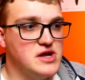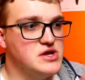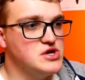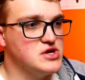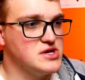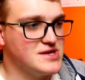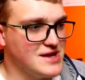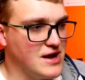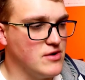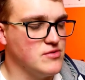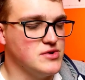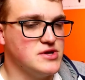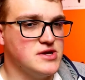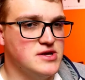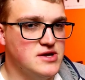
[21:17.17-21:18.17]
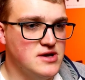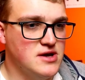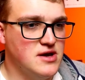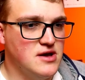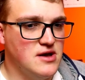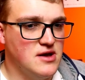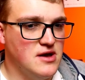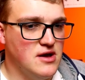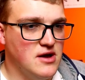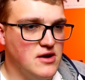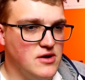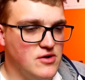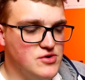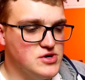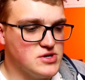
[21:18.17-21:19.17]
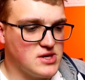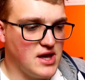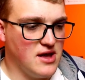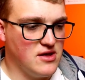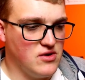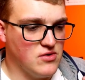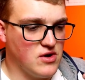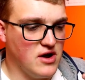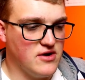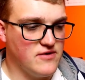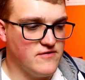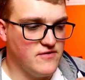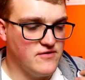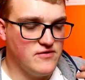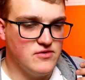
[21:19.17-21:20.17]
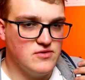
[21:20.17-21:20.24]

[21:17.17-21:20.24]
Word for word: it just sounds you just get your kind of